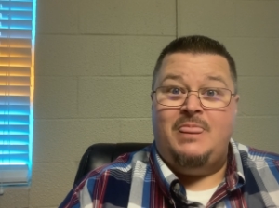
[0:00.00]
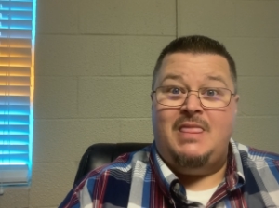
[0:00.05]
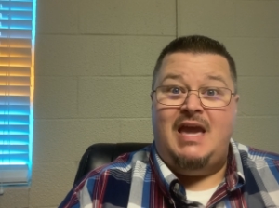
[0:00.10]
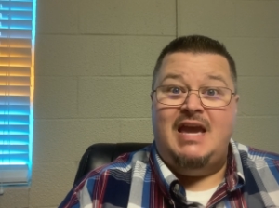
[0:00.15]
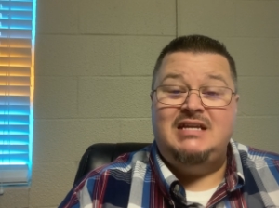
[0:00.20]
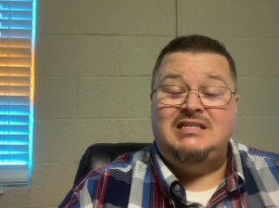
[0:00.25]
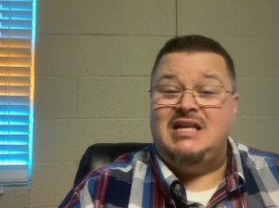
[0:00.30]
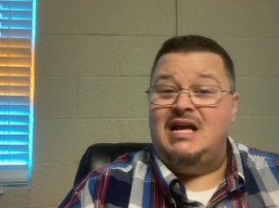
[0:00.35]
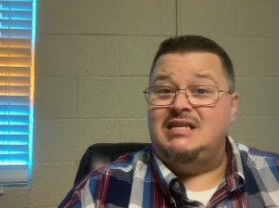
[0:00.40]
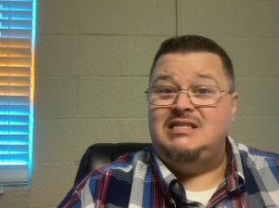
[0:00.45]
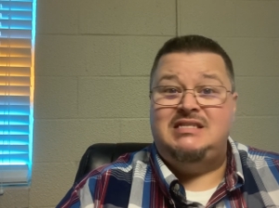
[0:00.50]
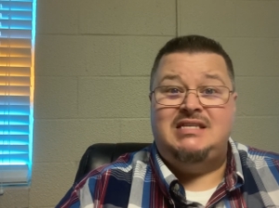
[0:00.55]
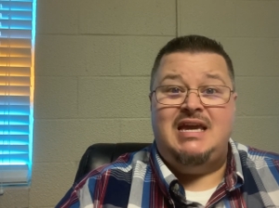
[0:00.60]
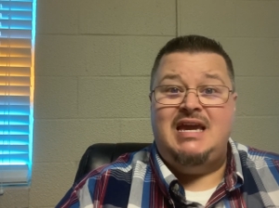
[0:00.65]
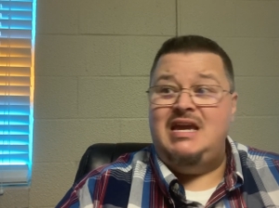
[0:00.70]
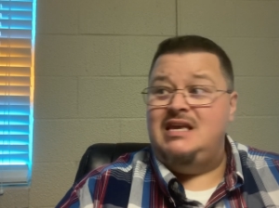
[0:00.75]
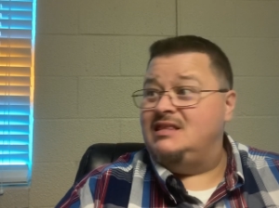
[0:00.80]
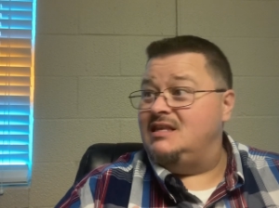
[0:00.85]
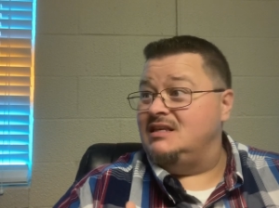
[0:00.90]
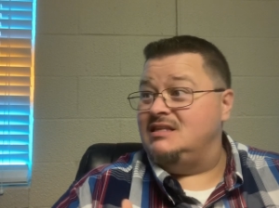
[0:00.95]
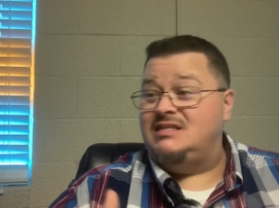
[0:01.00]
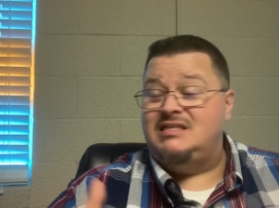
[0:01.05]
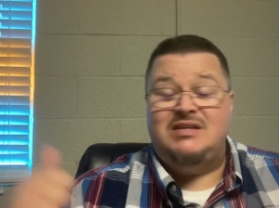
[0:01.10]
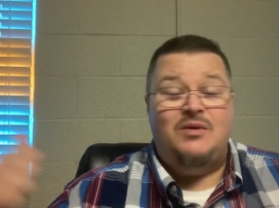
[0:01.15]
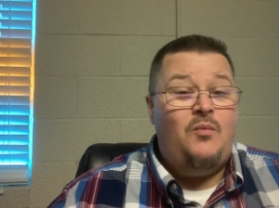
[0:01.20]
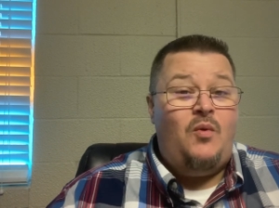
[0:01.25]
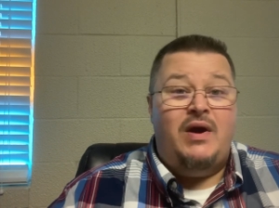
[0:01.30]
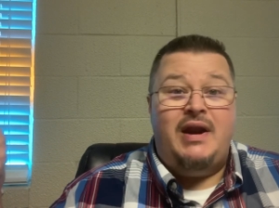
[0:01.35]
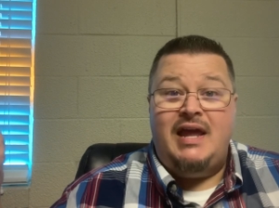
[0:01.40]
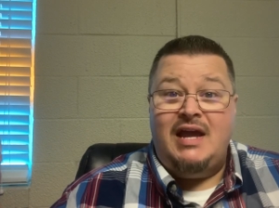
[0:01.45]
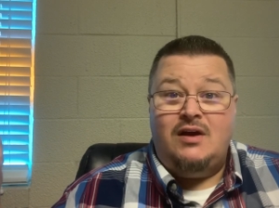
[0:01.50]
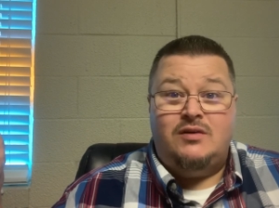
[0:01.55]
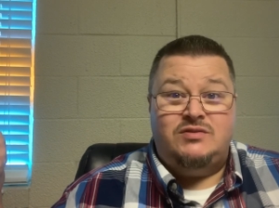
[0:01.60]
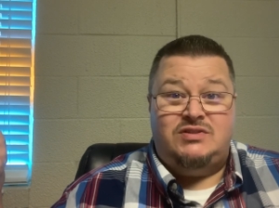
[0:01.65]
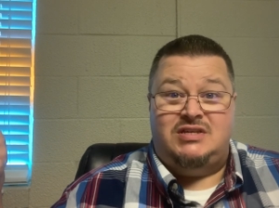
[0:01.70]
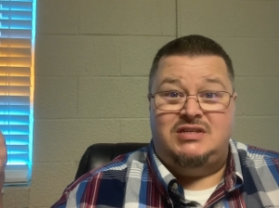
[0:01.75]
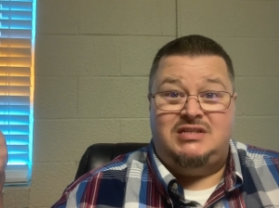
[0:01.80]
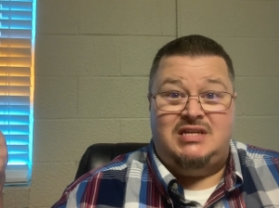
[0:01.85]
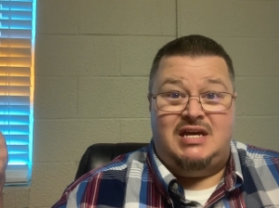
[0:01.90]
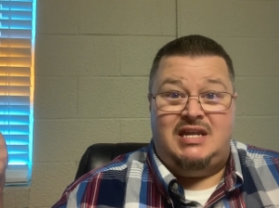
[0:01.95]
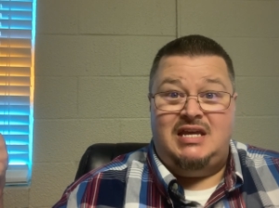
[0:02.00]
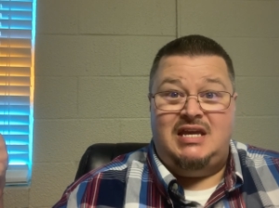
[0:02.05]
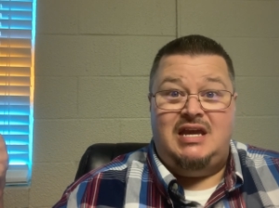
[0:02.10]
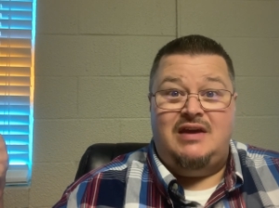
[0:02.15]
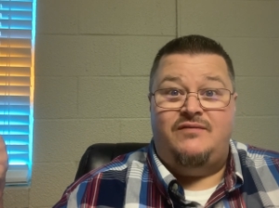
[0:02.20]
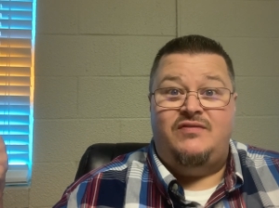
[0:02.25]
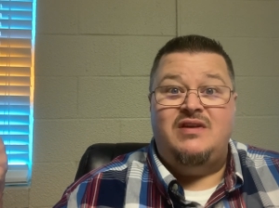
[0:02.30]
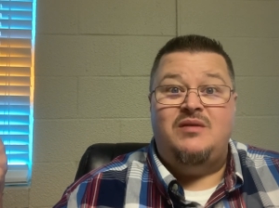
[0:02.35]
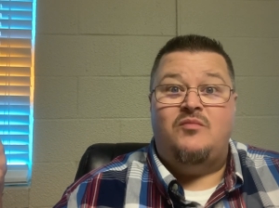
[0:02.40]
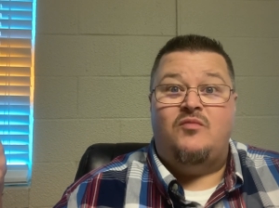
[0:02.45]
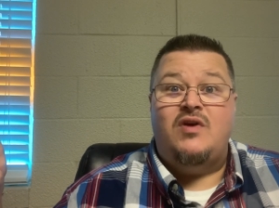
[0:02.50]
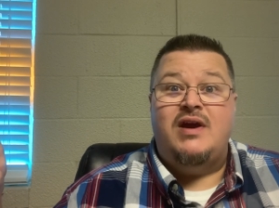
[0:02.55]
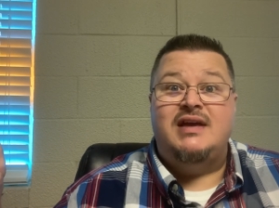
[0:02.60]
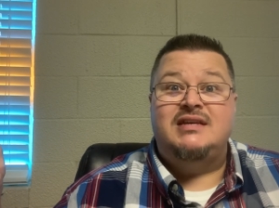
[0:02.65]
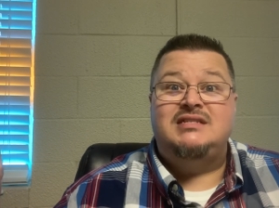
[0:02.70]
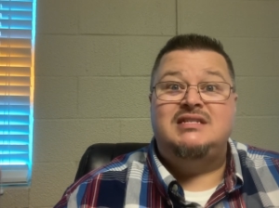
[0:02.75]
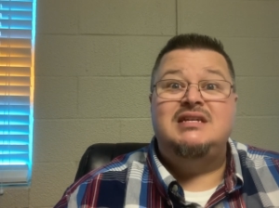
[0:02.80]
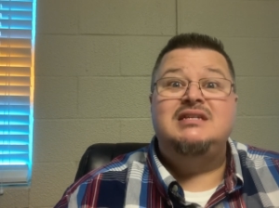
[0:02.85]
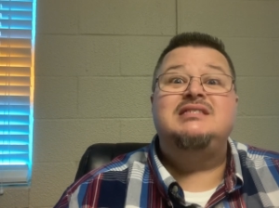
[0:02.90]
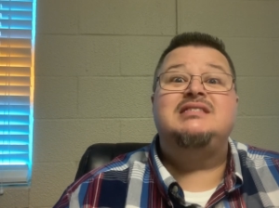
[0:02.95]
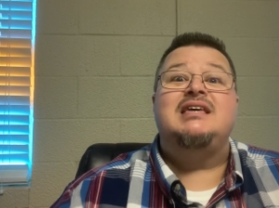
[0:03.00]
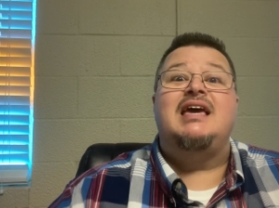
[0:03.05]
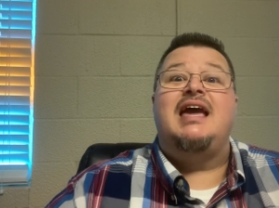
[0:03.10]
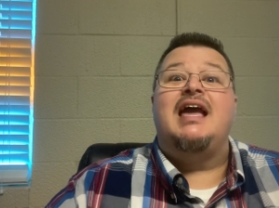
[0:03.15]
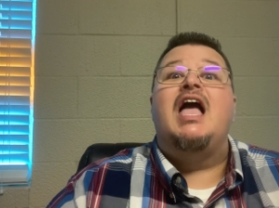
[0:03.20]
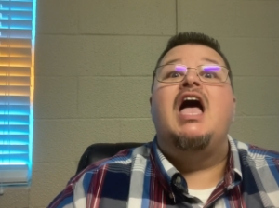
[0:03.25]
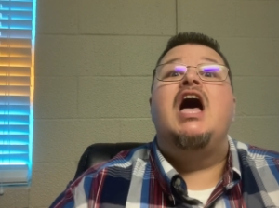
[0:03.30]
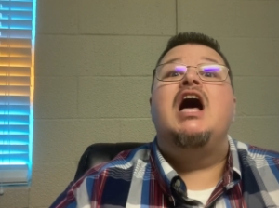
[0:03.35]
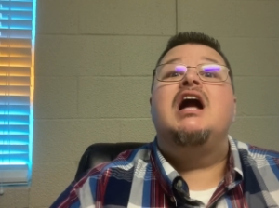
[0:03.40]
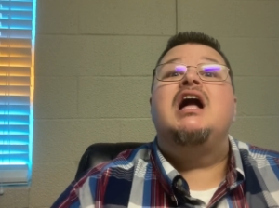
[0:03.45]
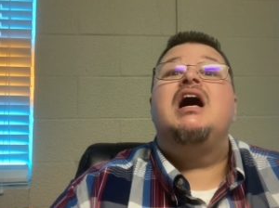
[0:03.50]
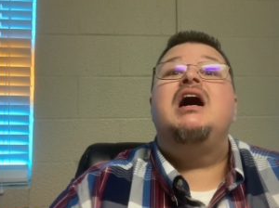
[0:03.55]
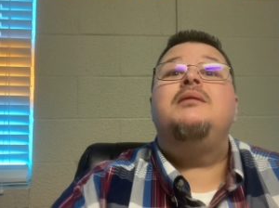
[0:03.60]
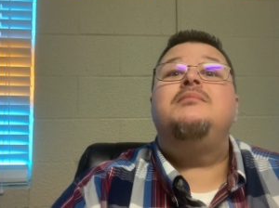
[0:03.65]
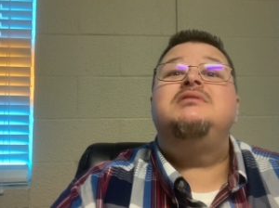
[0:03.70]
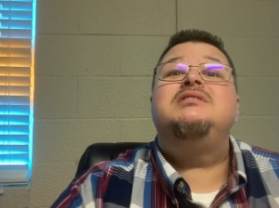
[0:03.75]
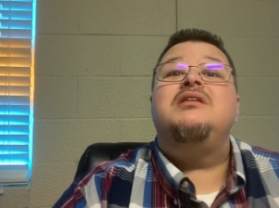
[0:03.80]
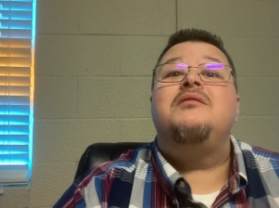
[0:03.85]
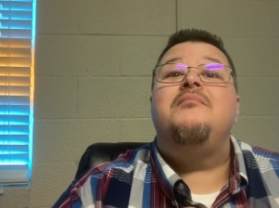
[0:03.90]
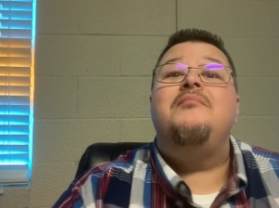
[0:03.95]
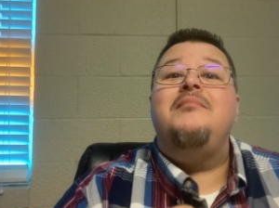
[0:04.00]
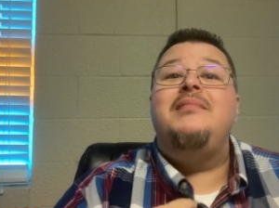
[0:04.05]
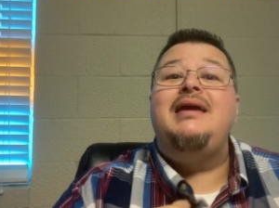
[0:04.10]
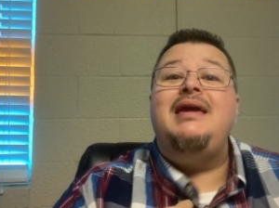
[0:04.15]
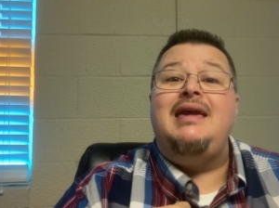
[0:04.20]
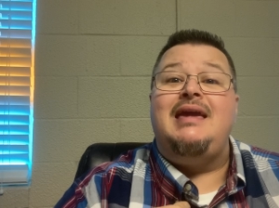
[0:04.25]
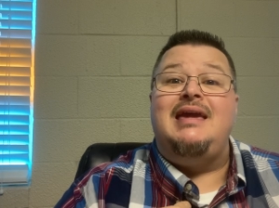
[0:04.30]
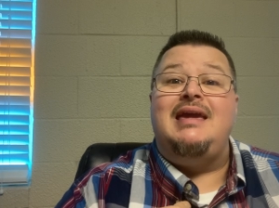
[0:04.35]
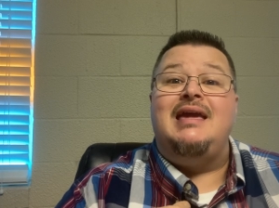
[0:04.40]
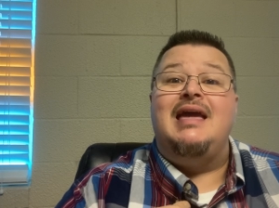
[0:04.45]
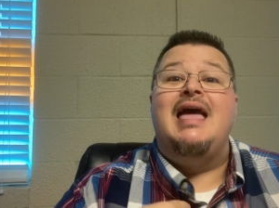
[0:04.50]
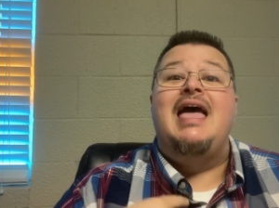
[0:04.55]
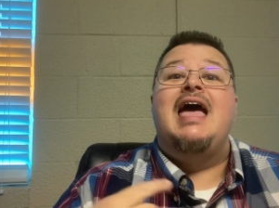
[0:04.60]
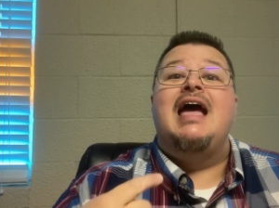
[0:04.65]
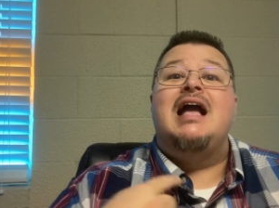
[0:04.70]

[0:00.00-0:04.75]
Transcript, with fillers: He's not saying that someone else is going to give them rest. He's saying, Come to me.